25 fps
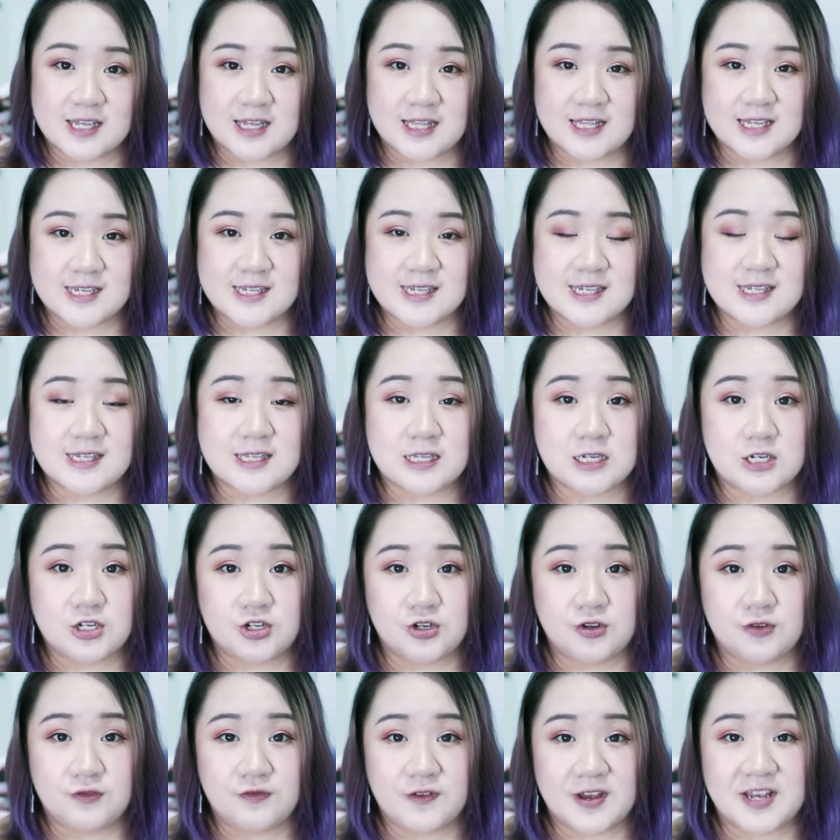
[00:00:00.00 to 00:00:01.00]
So this is the
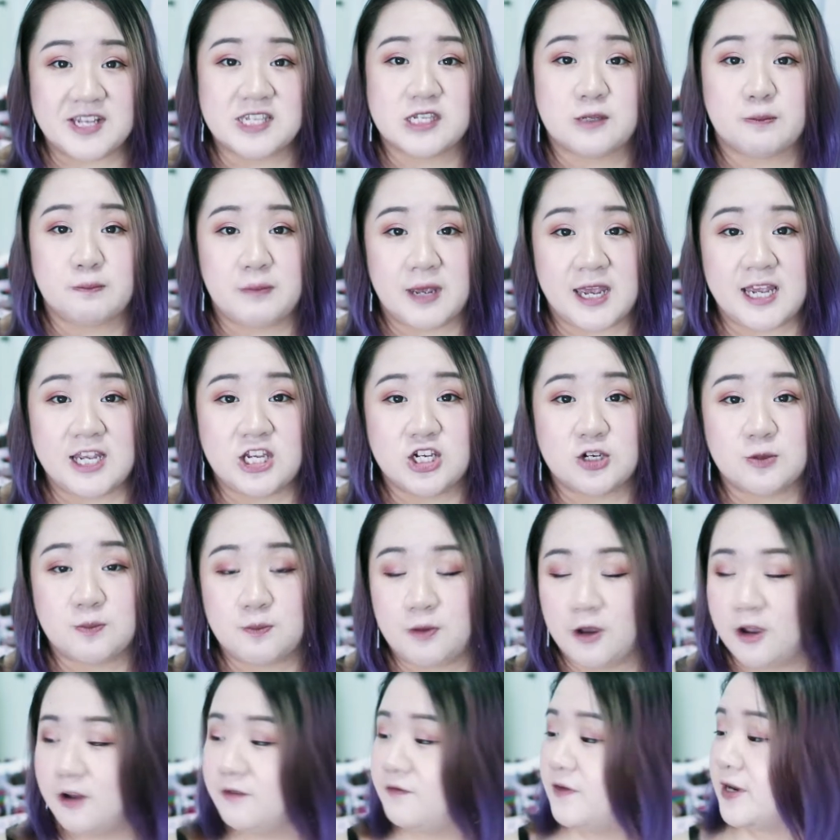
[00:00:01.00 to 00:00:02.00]
Too Faced Peach
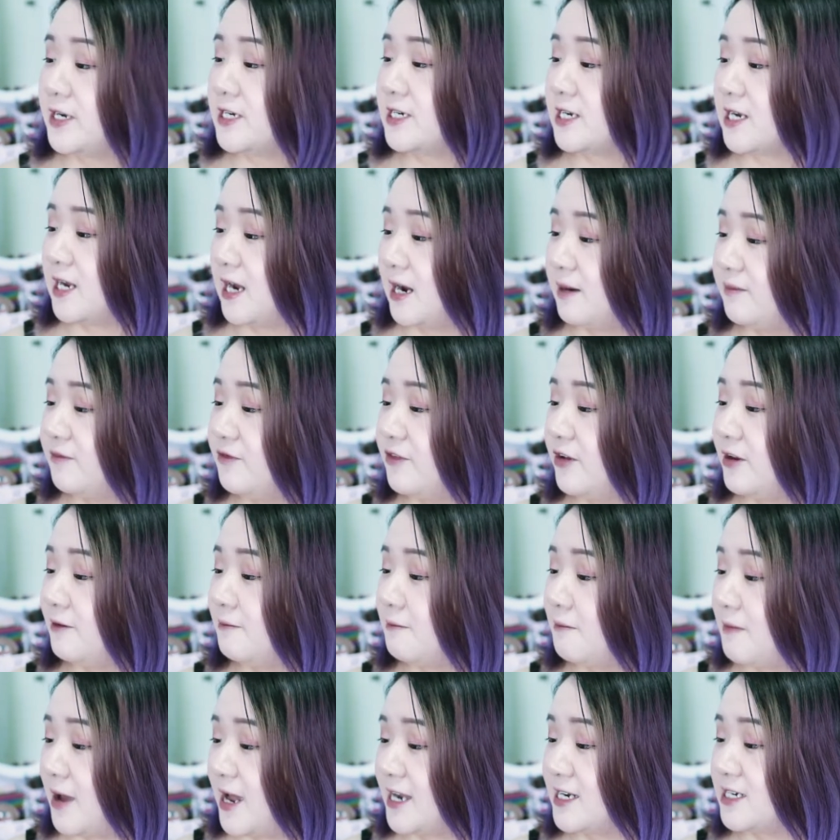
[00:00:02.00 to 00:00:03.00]
Perfect
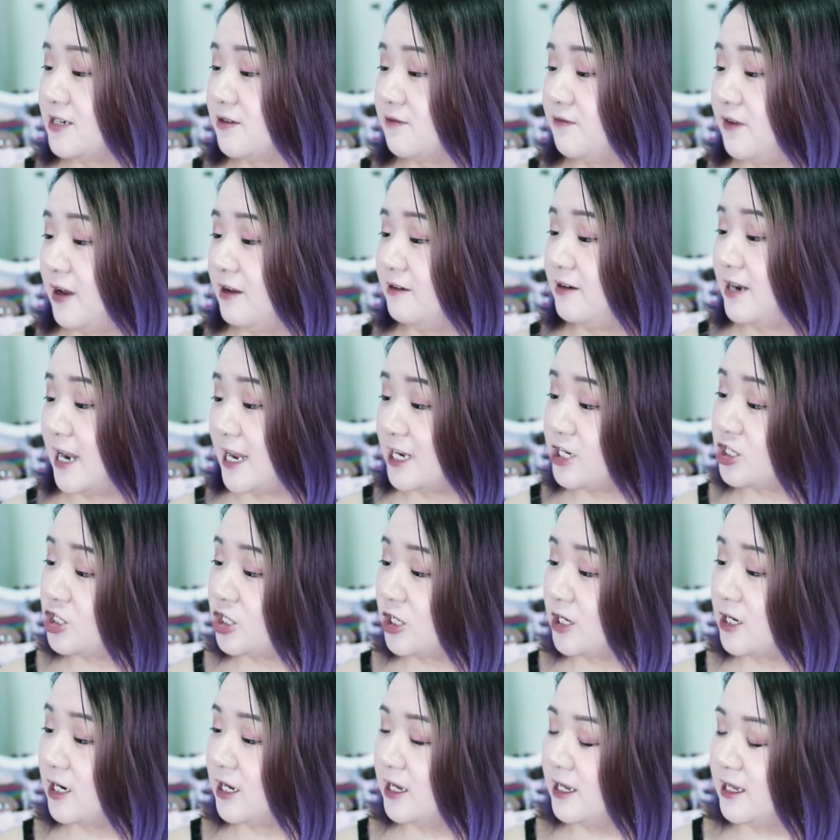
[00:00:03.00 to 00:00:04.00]
Comfort Matte
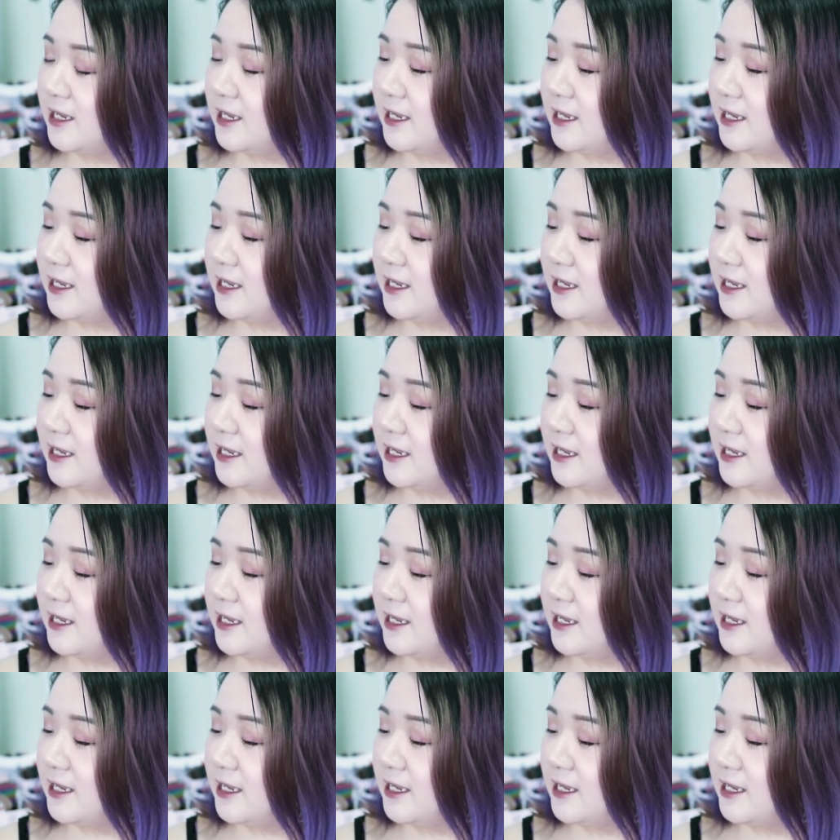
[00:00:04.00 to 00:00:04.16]
Foundation.